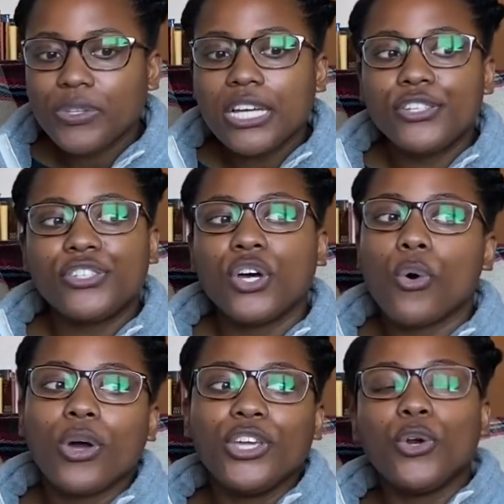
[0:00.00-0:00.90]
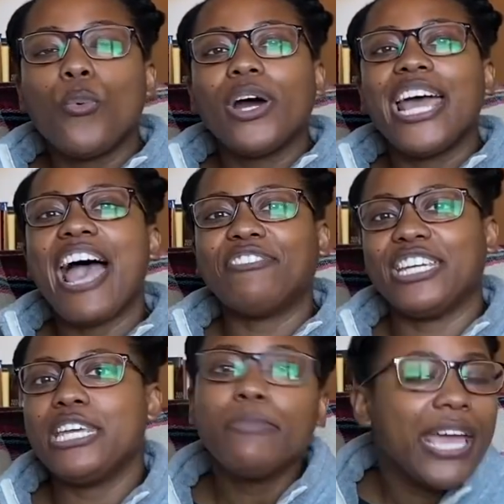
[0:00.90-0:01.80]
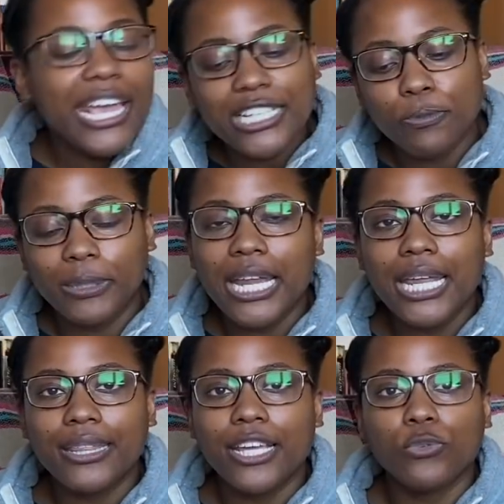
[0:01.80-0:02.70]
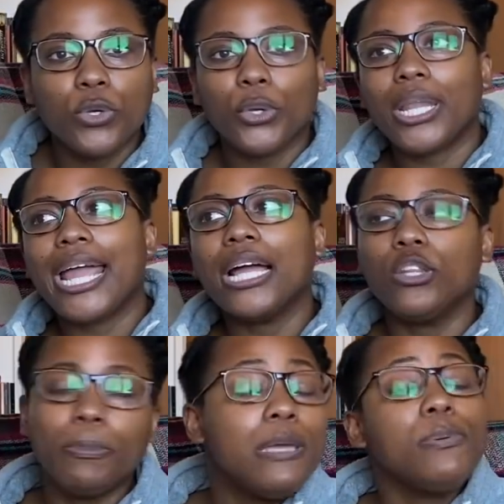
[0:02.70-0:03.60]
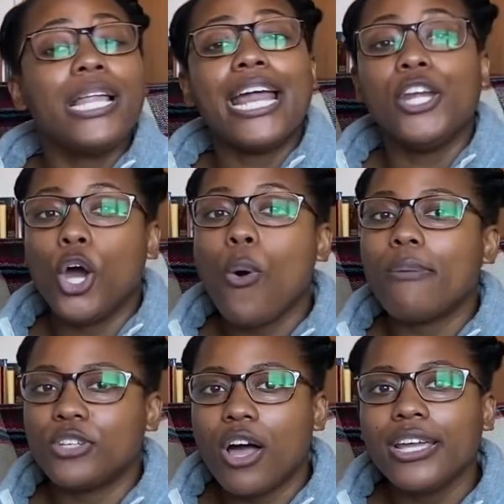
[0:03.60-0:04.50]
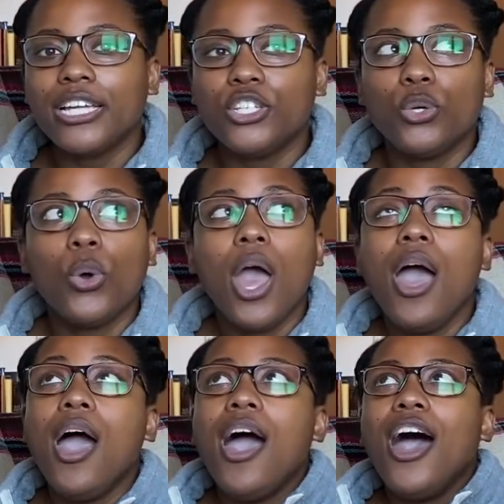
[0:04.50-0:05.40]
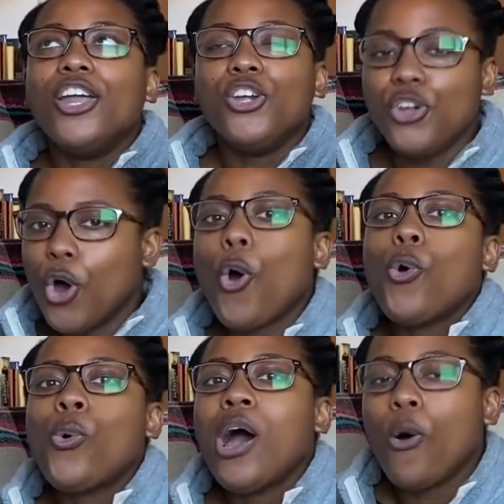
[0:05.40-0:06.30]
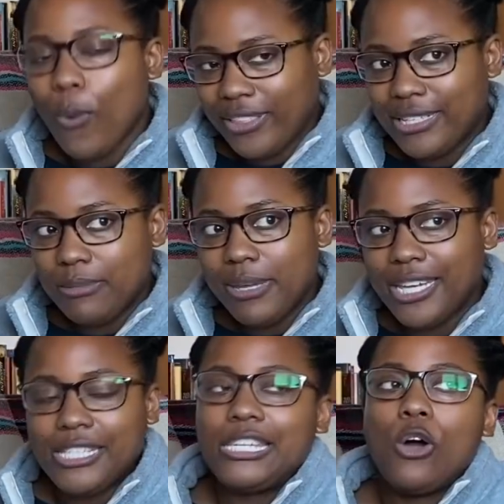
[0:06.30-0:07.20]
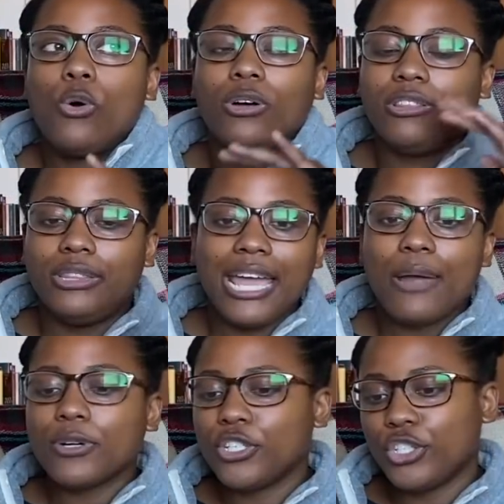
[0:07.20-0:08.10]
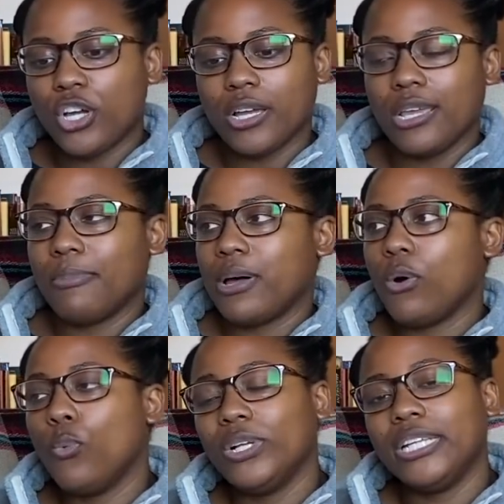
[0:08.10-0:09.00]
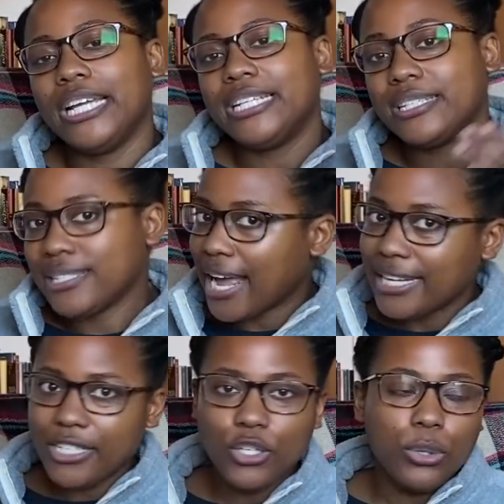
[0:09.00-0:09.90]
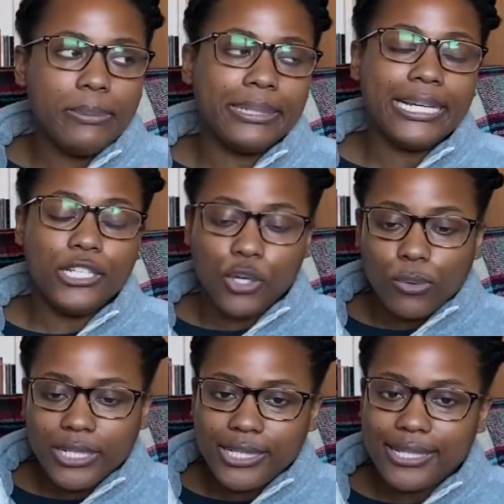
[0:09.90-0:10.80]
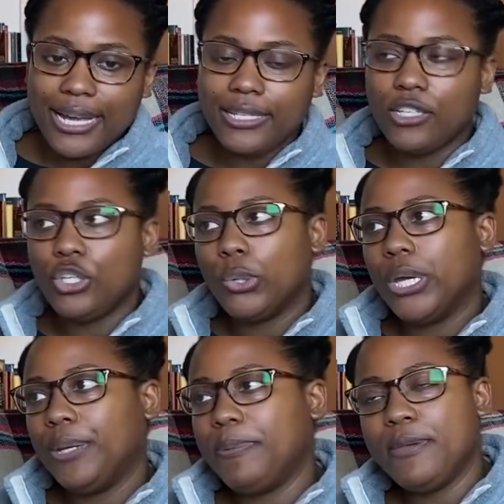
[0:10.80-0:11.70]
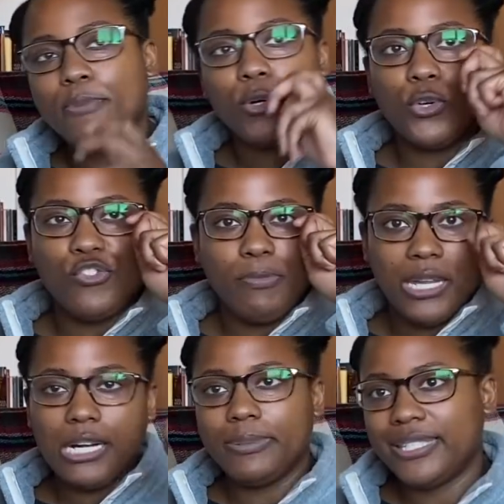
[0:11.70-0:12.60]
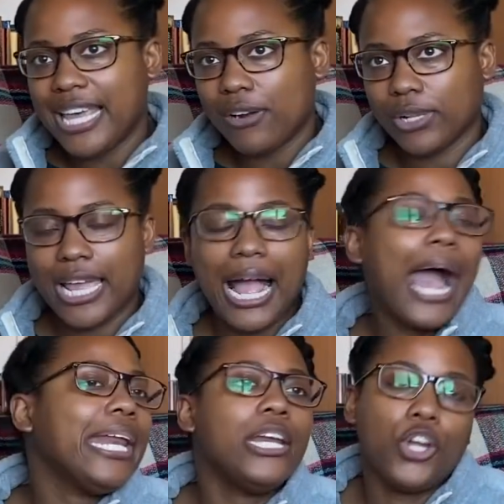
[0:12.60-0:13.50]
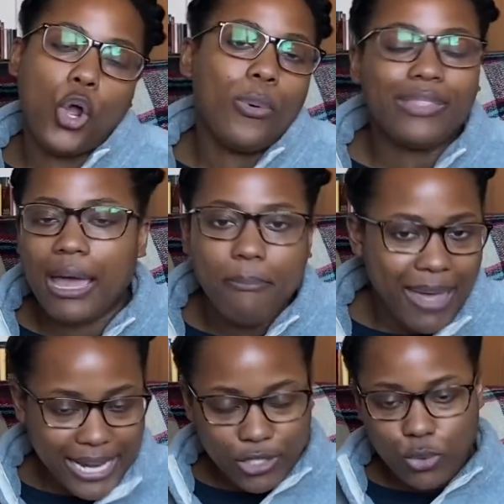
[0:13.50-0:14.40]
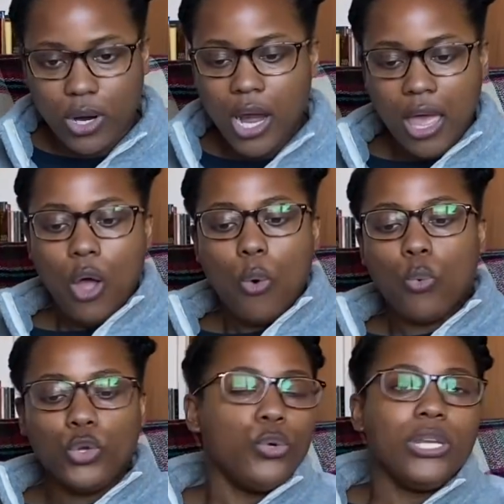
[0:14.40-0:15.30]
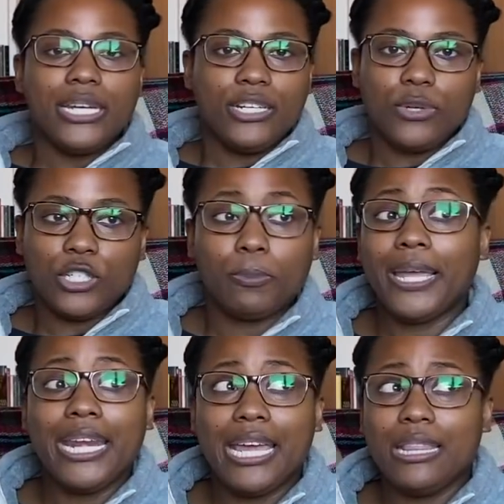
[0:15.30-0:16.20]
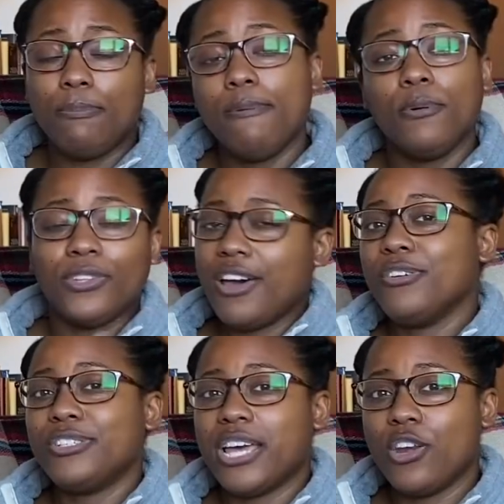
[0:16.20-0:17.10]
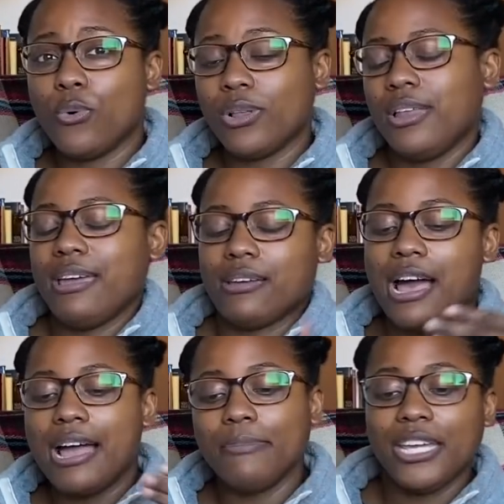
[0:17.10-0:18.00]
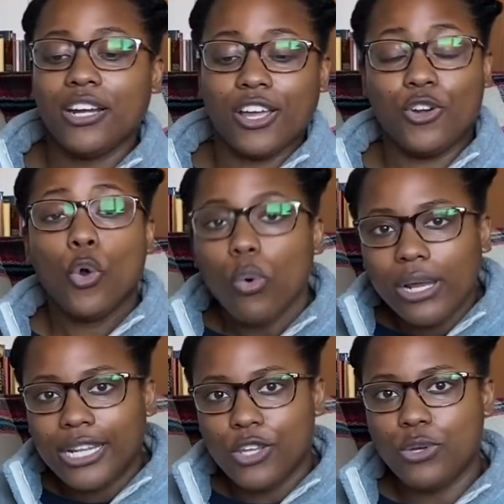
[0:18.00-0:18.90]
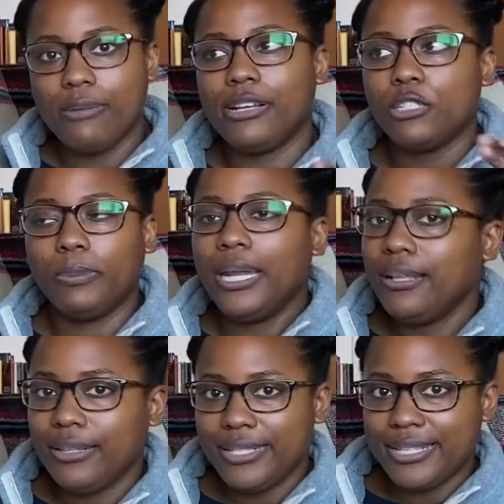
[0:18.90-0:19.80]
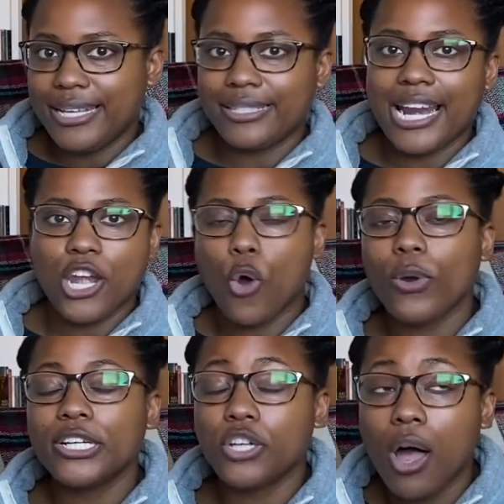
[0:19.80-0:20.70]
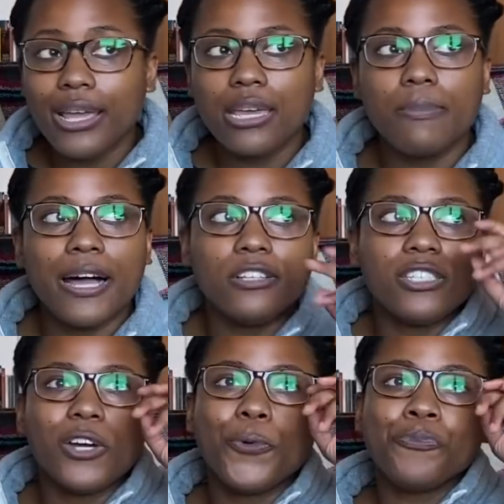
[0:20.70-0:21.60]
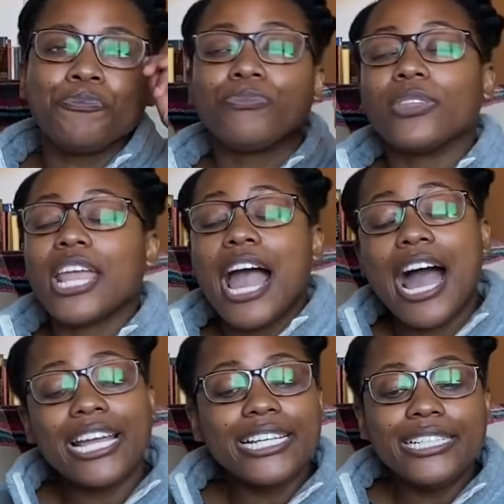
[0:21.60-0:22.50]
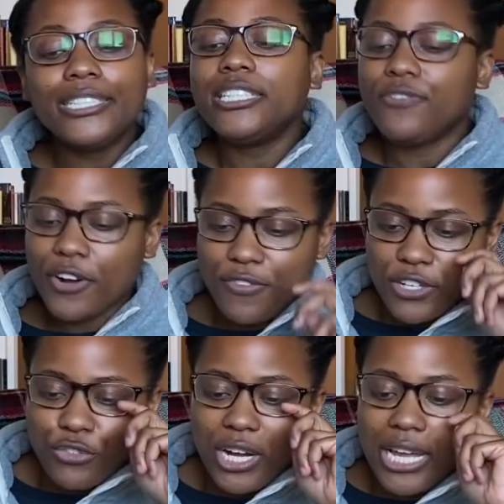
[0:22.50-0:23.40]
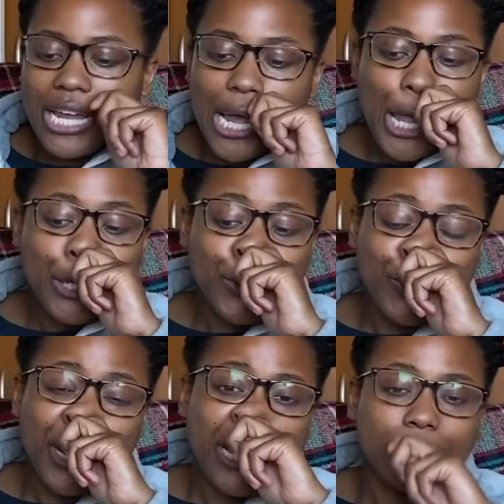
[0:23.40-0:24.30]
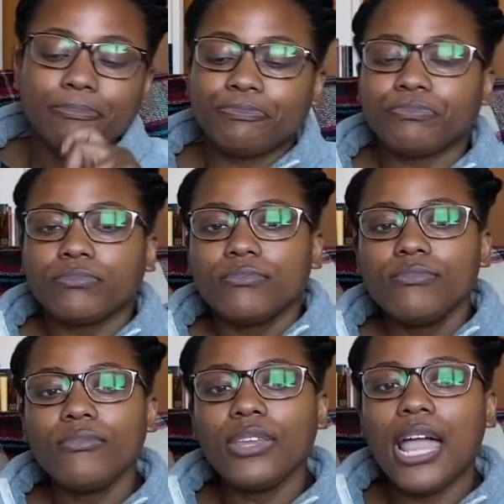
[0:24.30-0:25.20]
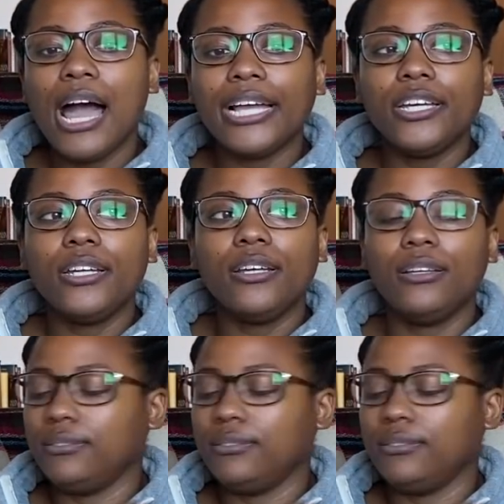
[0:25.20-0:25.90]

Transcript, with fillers: So you don't want to have to keep explaining things when you're like, the people I know I'm talking to know what this means. So they were just talking about when they decide to do it, when they don't decide to do it, people who've been upset were like, I didn't know what that meant, or you needed to explain it. And then people on the other side who are like, I'm getting annoyed that you keep explaining these things and I know what you're talking about. So I, it's very frustrating, and I understand. I could,